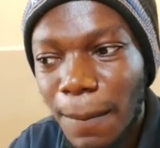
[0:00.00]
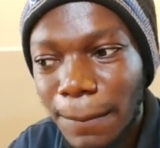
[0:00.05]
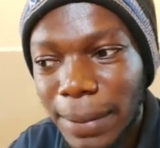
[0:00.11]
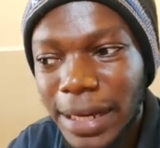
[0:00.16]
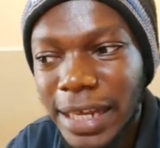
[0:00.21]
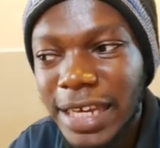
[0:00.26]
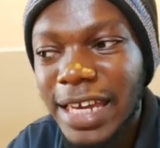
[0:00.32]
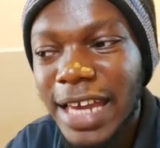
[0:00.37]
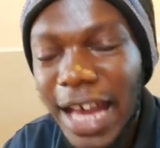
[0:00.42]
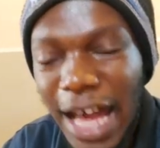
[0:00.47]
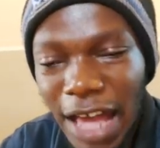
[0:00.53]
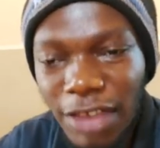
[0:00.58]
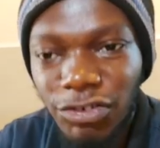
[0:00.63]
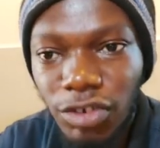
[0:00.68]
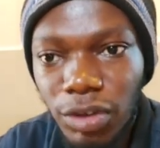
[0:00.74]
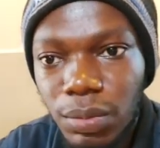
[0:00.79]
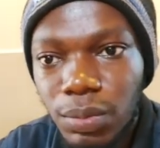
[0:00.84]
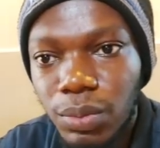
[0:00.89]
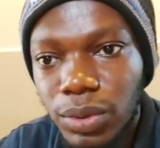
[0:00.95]
playing
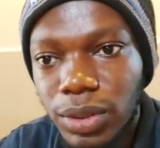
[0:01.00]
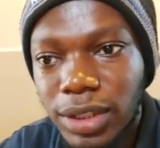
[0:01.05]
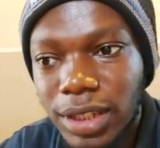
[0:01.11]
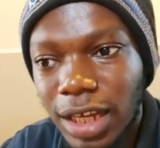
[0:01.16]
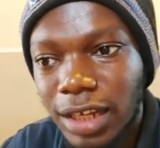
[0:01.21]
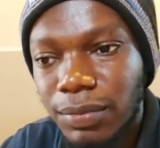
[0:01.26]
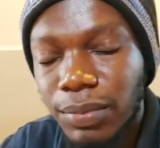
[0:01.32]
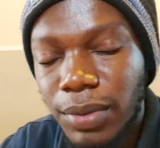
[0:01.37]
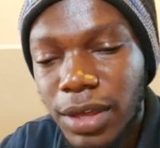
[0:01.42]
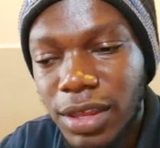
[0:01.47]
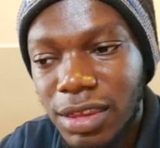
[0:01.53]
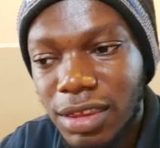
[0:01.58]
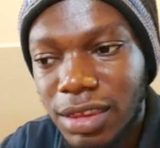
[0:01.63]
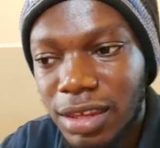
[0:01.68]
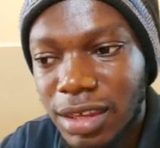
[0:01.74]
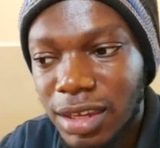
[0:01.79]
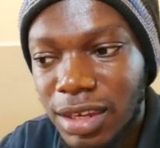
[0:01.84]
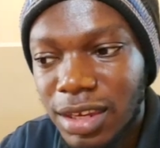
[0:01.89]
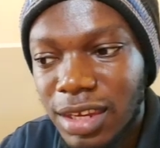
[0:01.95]
catch up with that
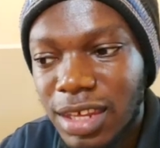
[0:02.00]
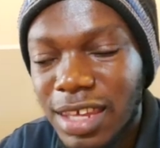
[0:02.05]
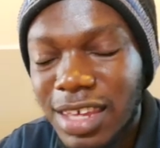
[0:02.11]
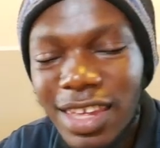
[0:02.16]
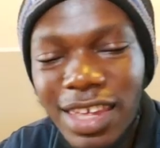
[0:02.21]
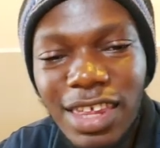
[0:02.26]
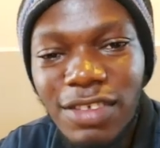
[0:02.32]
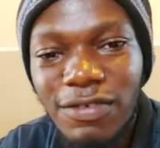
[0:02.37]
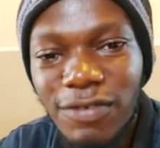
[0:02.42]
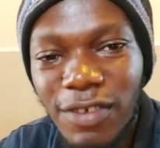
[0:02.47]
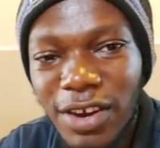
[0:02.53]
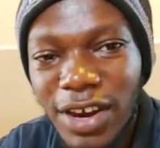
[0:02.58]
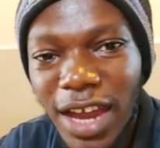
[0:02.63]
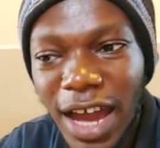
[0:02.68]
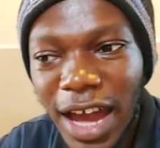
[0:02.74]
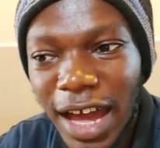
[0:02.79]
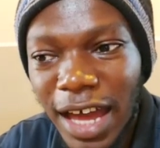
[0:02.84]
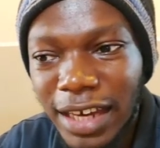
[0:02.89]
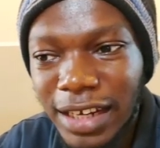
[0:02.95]
person is very
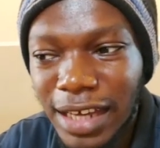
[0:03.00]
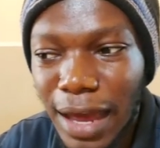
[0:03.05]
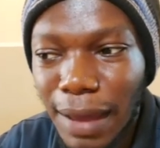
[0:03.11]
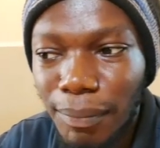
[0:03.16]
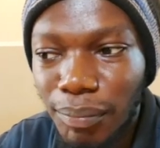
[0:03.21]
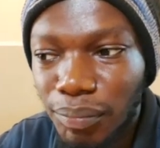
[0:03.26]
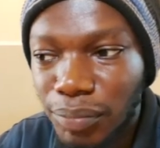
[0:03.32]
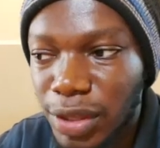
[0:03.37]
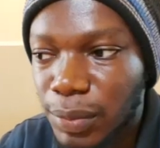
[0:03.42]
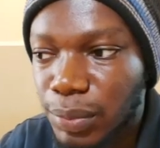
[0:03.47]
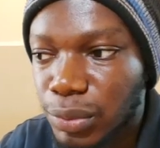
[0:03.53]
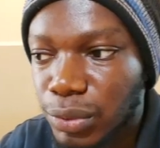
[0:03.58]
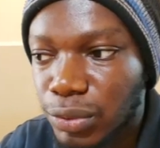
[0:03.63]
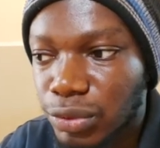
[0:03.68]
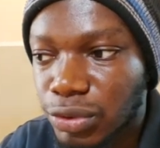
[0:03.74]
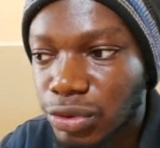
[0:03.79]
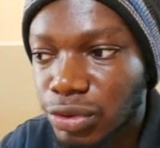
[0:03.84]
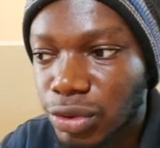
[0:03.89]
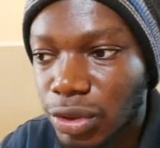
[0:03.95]
hard and
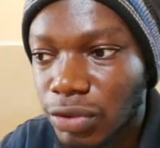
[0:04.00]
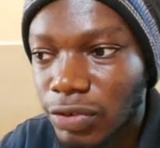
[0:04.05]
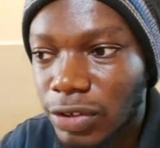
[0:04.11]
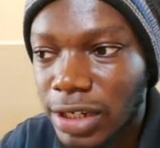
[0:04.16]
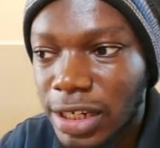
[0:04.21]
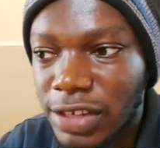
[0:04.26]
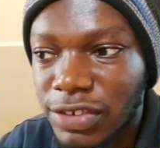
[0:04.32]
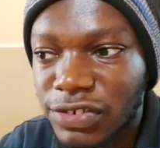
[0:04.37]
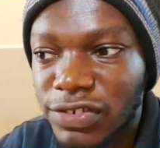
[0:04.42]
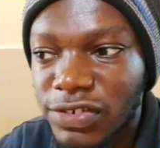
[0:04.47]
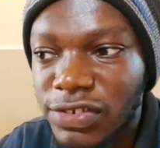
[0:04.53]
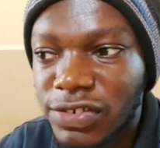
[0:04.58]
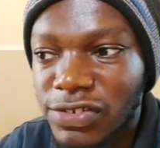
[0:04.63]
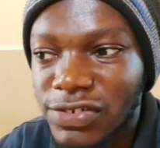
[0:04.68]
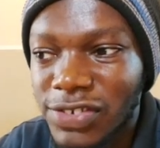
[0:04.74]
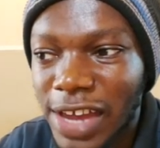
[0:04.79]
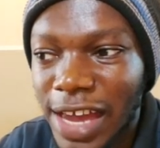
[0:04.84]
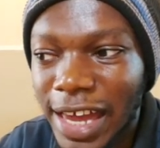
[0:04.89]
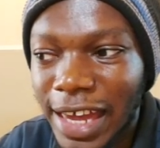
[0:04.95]
people don't really
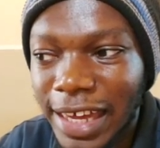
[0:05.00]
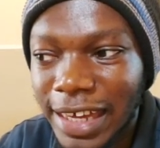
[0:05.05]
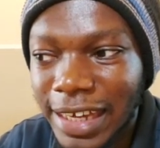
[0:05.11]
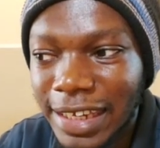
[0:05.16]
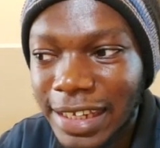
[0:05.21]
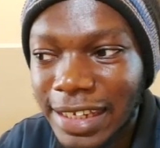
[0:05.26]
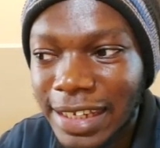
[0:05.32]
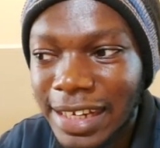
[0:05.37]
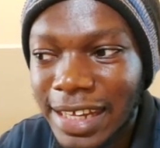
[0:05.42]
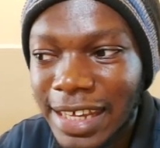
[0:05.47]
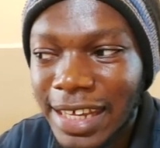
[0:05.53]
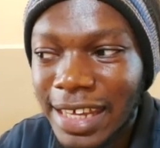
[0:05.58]
shine